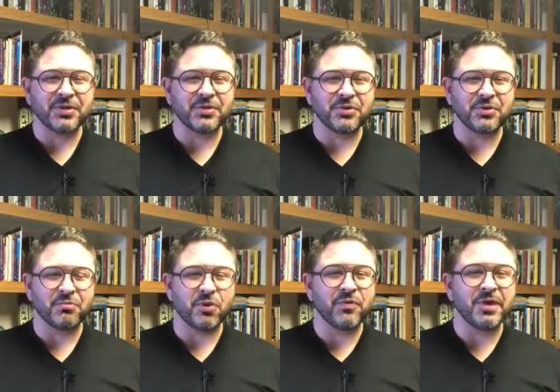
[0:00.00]
to
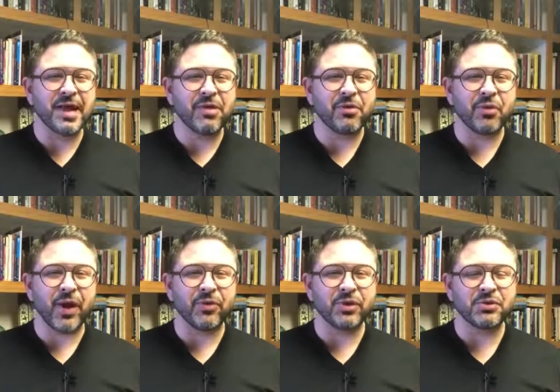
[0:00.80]
move together
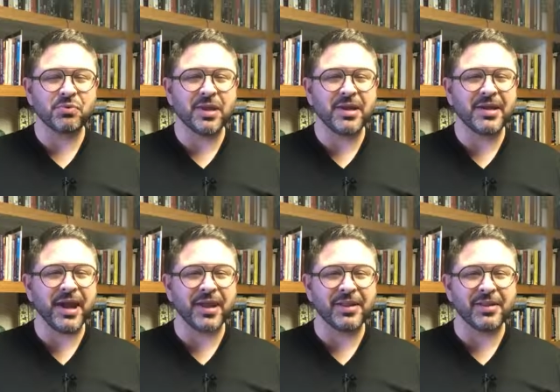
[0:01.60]
throughout this week
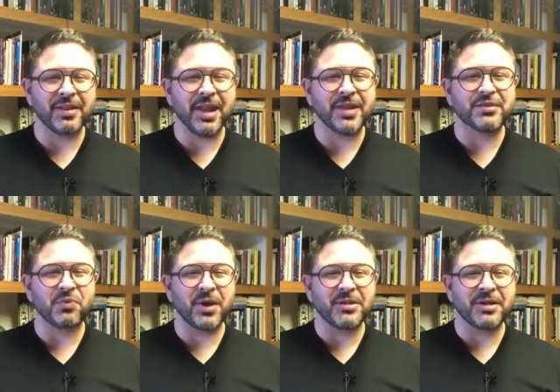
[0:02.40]
and in the days and
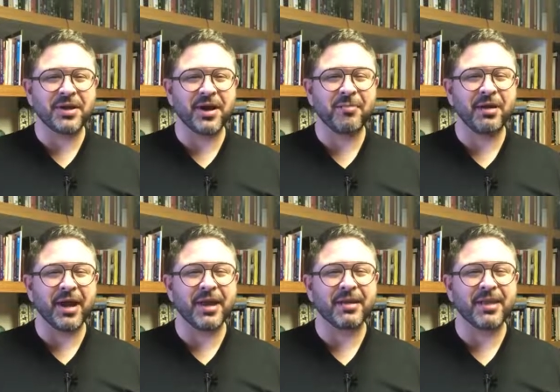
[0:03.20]
weeks to come. And
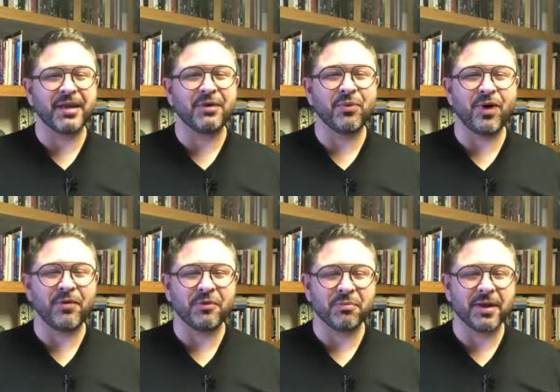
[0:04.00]
I thank you all
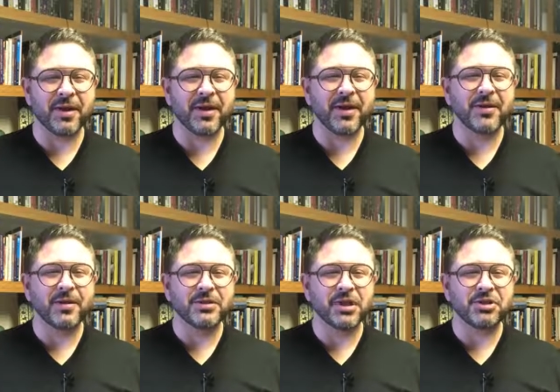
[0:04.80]
for being
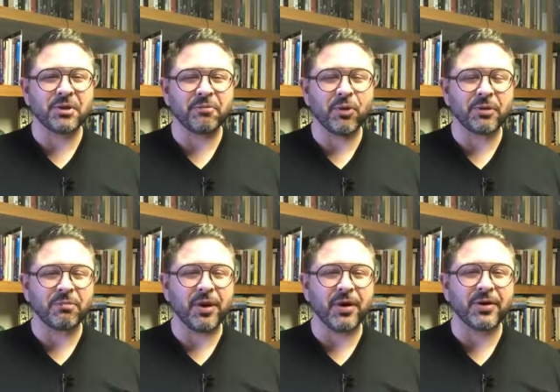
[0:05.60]
such an
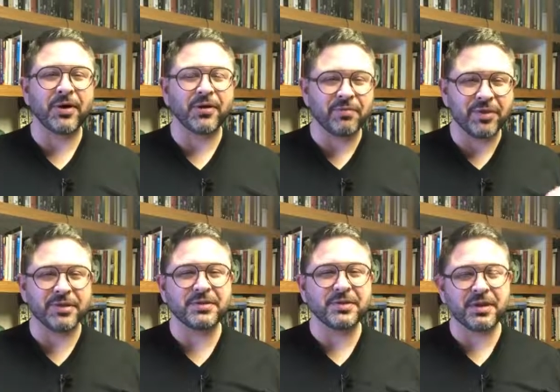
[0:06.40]
important part of
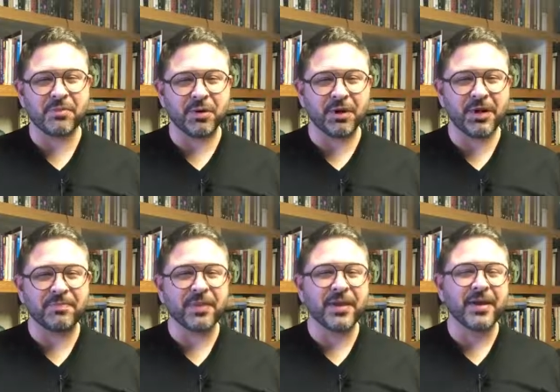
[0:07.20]
this community.
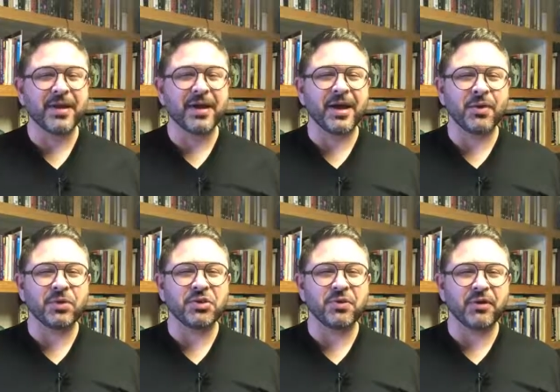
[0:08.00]
I
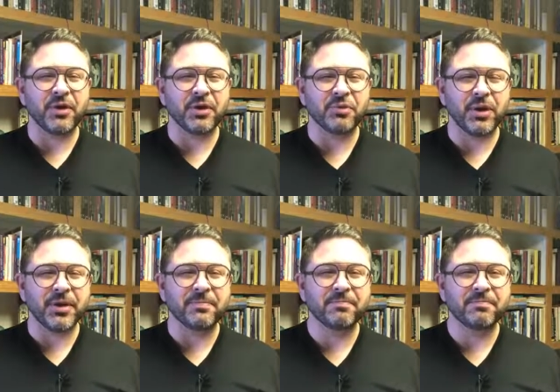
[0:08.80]
wish you a very good
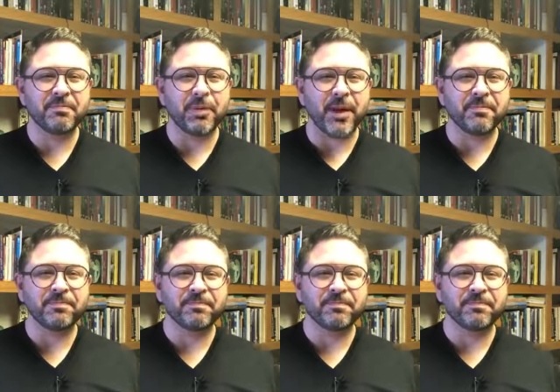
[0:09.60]
week. Bye bye.